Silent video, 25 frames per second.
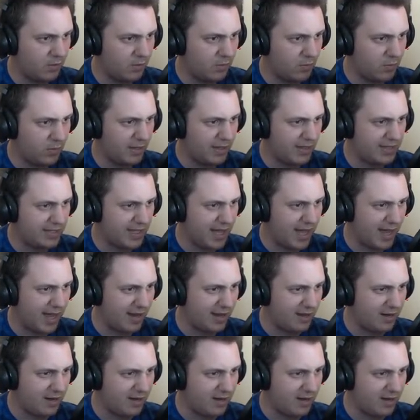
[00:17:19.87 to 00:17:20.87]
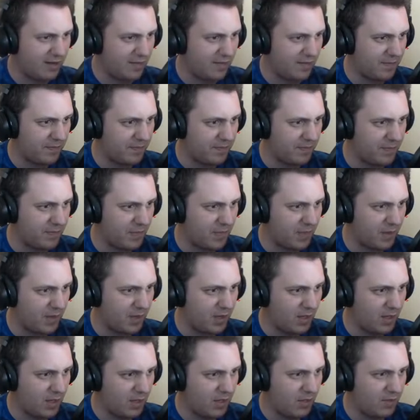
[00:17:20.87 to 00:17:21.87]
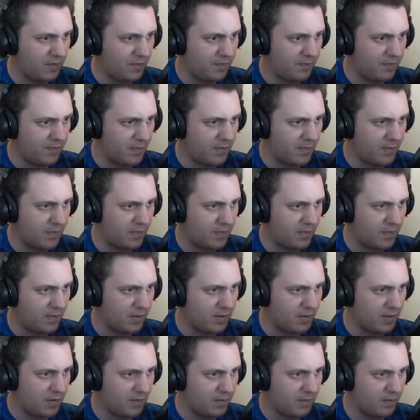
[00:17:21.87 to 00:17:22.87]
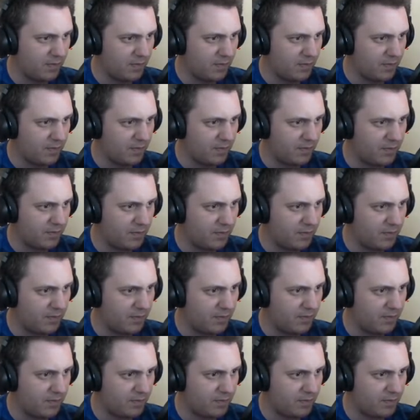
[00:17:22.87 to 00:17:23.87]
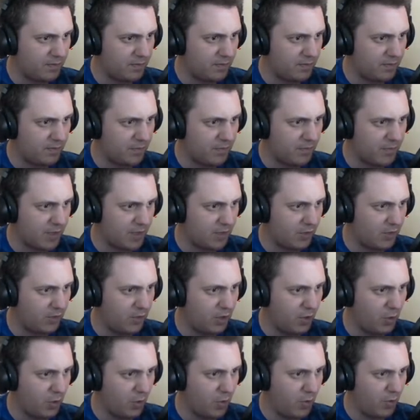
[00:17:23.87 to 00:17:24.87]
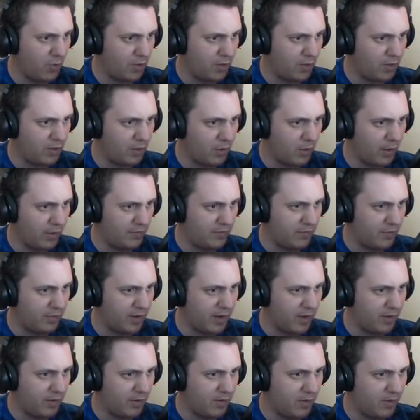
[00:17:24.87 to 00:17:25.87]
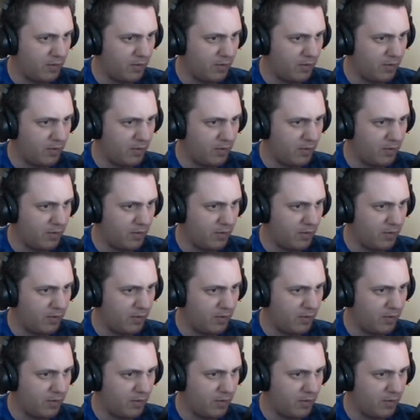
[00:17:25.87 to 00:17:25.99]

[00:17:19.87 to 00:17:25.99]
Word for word: What is that? I don't know what we're going for now.